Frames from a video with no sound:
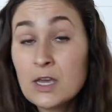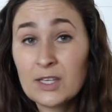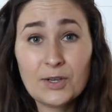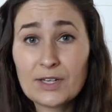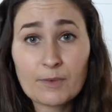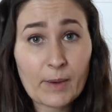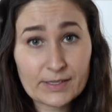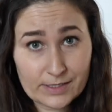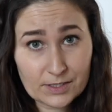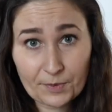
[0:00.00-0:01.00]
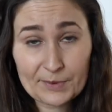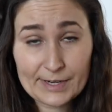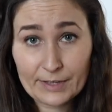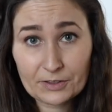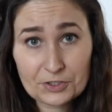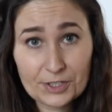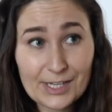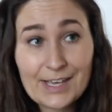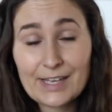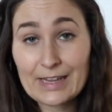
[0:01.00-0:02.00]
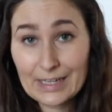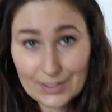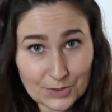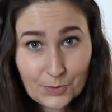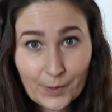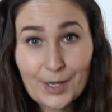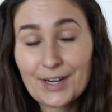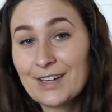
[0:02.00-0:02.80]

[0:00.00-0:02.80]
You can even buy seeds from the Dollar Tree and they do work.